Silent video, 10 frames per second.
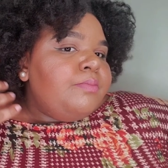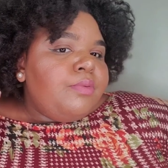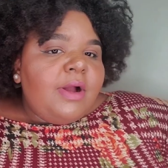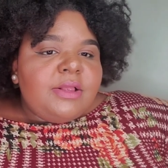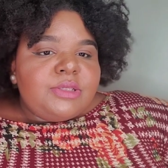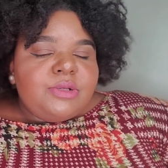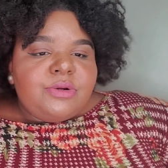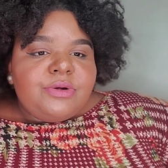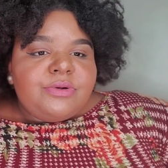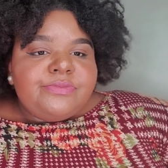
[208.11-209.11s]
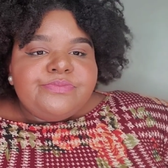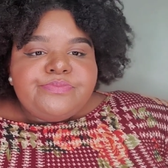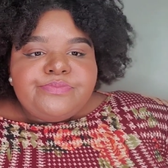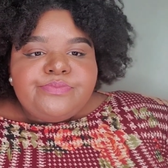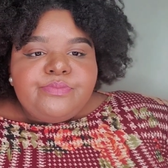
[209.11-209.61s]
bronzer,
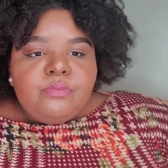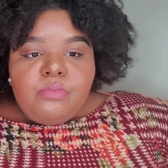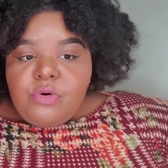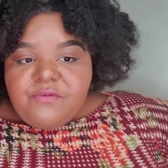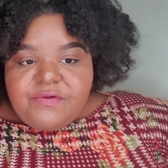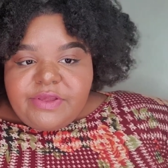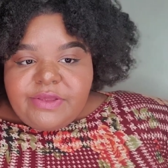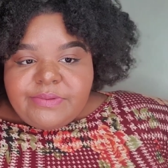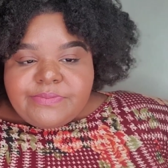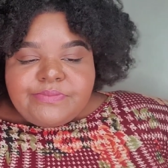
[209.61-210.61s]
Morphe